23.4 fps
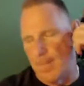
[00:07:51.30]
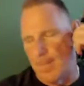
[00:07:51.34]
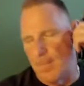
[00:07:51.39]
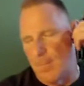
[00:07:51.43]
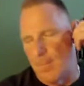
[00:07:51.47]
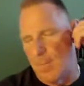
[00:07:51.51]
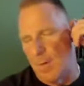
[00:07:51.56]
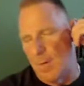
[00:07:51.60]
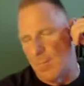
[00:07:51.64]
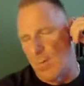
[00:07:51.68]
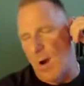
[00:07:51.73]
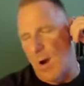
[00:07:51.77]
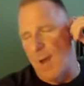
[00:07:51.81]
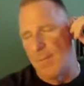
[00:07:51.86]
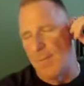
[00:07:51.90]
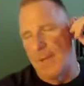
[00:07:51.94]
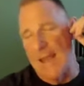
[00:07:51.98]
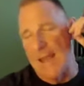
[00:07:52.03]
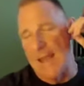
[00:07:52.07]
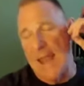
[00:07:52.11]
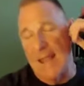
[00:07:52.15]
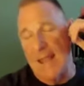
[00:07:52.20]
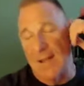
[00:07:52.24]
Robbie
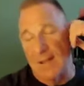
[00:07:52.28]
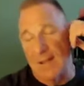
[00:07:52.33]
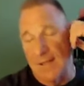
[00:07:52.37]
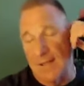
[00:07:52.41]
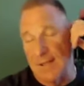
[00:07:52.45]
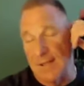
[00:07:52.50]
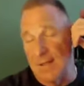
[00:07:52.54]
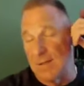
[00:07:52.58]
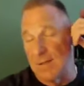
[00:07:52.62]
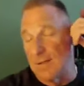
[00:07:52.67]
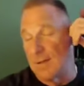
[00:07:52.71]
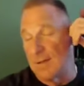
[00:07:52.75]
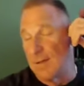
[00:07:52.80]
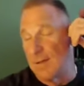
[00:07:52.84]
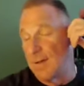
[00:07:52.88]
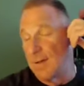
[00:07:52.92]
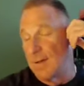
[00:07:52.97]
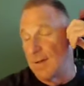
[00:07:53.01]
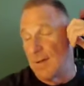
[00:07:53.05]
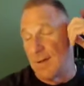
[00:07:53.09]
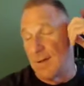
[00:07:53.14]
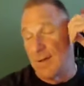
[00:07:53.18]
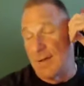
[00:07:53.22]
Haley,
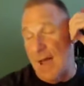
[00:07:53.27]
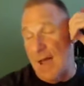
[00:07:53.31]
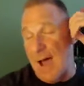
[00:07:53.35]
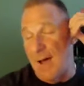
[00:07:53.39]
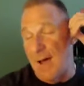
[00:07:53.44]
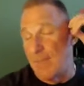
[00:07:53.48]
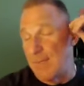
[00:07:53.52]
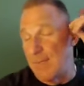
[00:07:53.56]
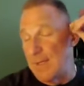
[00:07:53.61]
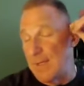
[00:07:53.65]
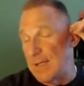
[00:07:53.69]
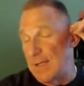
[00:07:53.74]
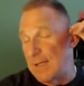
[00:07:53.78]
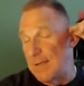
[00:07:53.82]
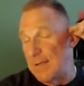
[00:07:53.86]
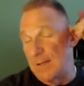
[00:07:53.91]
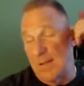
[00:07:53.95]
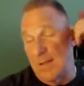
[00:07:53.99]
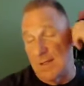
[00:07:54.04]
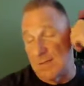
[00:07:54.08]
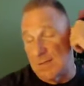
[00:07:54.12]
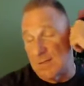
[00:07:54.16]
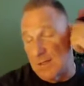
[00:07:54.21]
Namdi
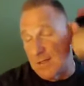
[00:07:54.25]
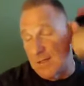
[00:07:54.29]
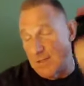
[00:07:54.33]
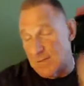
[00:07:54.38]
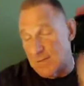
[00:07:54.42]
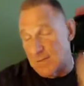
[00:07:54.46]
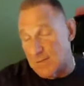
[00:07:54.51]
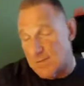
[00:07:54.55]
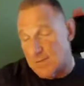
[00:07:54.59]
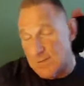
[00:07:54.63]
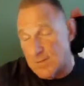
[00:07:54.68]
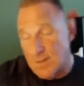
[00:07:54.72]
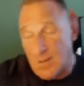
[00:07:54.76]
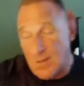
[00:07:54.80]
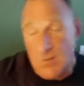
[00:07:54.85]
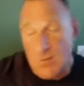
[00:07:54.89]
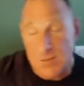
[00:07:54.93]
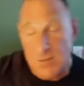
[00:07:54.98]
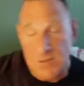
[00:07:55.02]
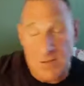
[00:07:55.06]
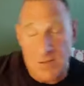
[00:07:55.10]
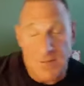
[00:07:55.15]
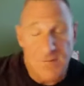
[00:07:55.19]
is, is you know
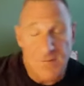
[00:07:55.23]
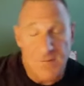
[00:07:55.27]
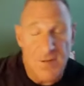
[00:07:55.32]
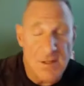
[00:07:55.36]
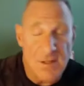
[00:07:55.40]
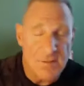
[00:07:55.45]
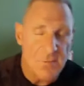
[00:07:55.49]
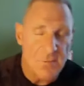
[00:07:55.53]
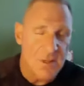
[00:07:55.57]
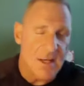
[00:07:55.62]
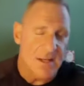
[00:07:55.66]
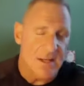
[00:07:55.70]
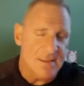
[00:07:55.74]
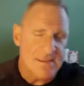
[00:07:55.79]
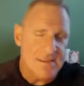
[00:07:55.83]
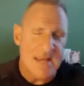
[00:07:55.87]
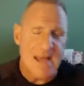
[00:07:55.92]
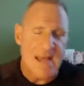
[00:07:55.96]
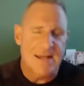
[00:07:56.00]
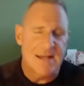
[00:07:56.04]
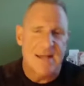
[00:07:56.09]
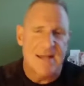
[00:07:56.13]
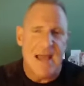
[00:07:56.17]
it's defense. We got
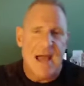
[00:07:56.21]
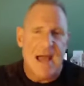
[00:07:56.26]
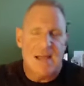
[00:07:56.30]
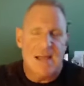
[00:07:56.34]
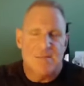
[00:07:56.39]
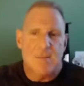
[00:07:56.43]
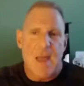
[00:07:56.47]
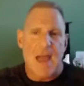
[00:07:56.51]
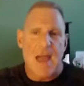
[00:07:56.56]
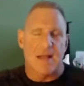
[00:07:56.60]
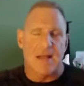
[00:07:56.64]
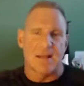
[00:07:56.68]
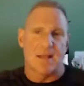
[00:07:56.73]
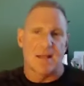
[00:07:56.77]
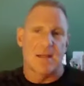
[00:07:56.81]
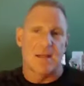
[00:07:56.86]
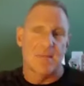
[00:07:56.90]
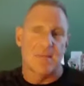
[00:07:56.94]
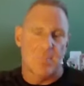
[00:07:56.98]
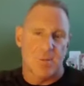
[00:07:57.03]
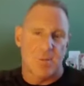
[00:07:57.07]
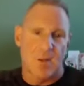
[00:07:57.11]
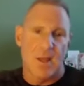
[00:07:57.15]
ten guys back that can
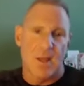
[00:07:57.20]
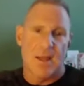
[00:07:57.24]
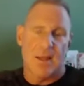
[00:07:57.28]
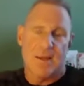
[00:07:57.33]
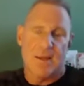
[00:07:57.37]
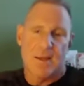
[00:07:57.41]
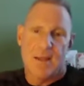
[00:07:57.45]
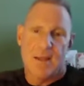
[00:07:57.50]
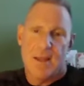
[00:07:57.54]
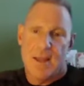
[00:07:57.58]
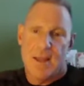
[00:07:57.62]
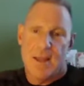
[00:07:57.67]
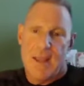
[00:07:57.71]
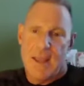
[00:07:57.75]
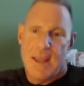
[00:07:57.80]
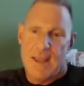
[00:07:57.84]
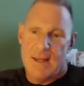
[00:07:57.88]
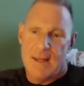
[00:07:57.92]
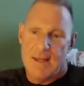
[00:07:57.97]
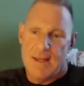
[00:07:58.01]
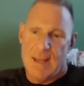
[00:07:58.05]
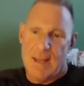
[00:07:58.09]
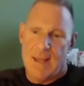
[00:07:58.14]
play,
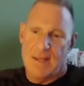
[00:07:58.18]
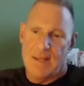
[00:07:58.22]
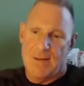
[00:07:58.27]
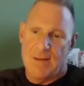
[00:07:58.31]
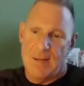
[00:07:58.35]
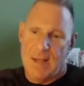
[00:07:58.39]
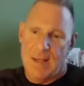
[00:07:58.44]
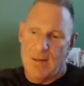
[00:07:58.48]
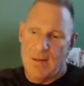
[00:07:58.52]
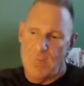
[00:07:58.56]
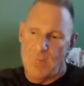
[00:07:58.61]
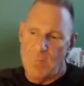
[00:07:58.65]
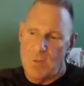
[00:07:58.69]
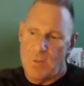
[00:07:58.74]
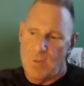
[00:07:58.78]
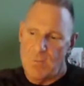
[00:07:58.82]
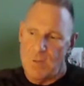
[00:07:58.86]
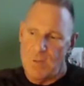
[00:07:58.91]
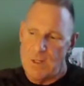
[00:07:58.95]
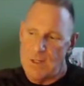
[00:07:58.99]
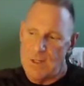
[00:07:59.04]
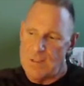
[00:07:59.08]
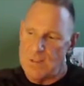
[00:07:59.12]
and and and we
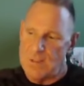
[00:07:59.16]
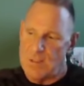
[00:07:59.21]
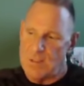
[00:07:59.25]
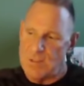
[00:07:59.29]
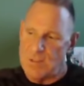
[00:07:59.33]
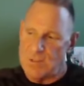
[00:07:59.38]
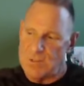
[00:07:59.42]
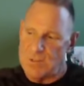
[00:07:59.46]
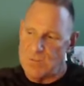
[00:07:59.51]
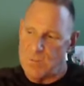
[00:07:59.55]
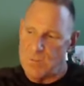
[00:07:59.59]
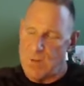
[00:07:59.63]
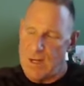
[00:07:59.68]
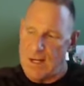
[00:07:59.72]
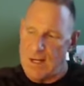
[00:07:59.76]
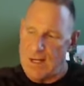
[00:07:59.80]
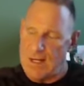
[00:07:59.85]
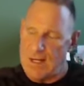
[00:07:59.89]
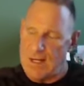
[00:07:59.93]
went into the spring and,